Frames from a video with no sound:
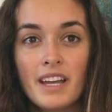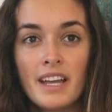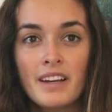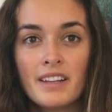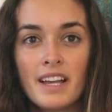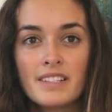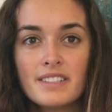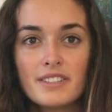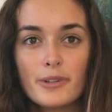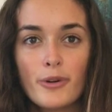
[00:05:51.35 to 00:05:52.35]

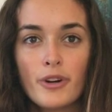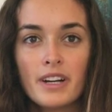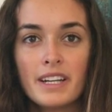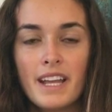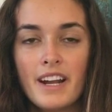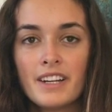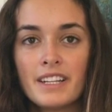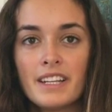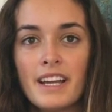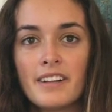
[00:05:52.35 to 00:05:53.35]
ALS or
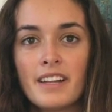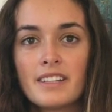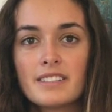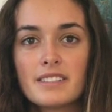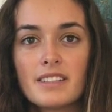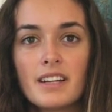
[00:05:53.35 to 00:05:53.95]
inherited ALS.